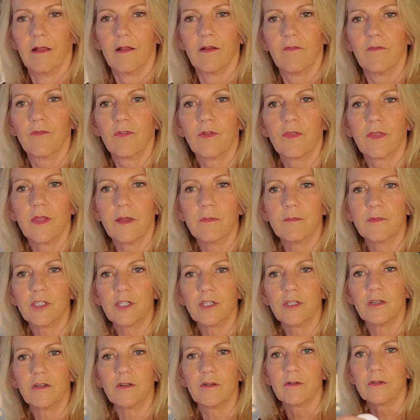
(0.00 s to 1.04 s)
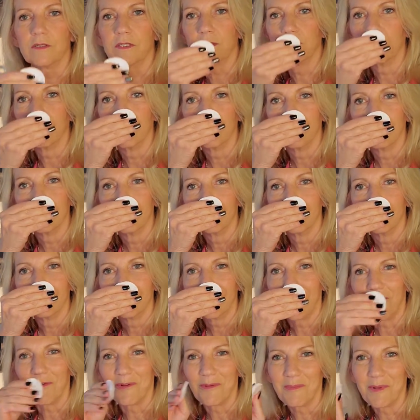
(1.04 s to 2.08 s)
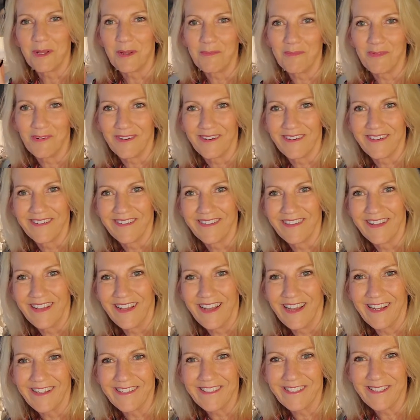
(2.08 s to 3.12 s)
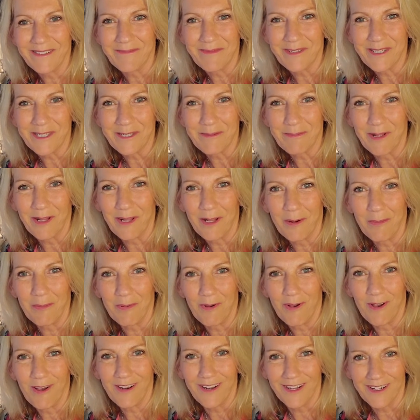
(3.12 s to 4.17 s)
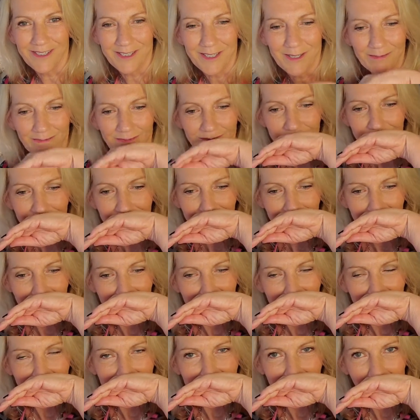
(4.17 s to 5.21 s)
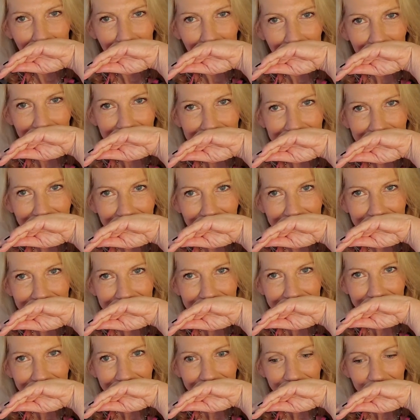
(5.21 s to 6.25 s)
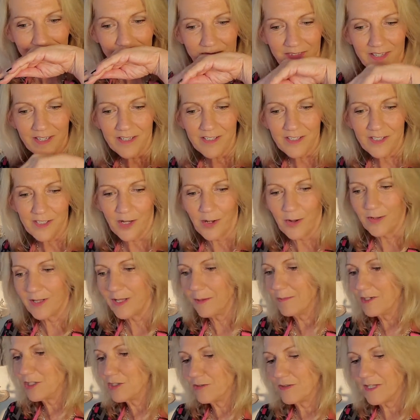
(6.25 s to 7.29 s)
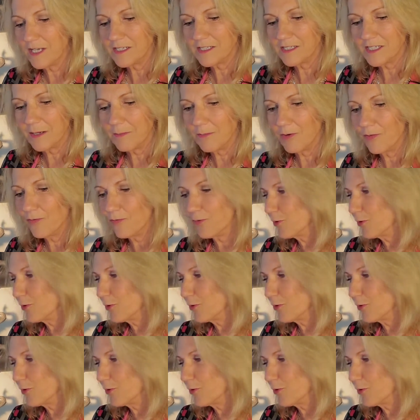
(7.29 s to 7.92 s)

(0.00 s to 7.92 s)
for them to use. Now remember, ask them to smell our products. They're fantastic. So let me do that demo for